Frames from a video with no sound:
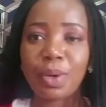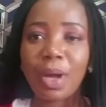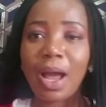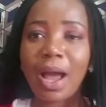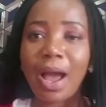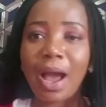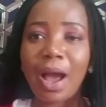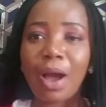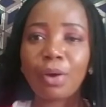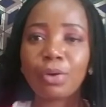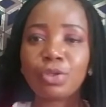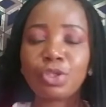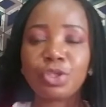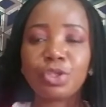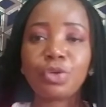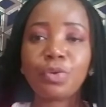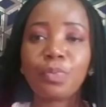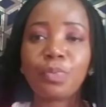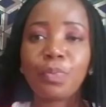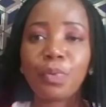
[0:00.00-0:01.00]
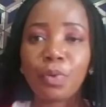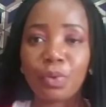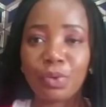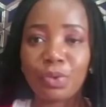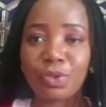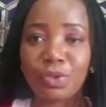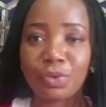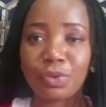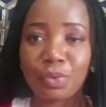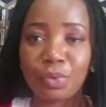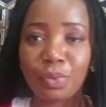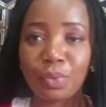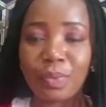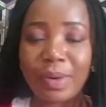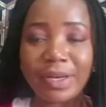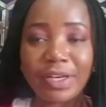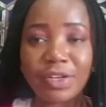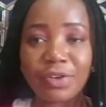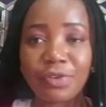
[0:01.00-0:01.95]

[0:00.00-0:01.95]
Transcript: How do you pull through when you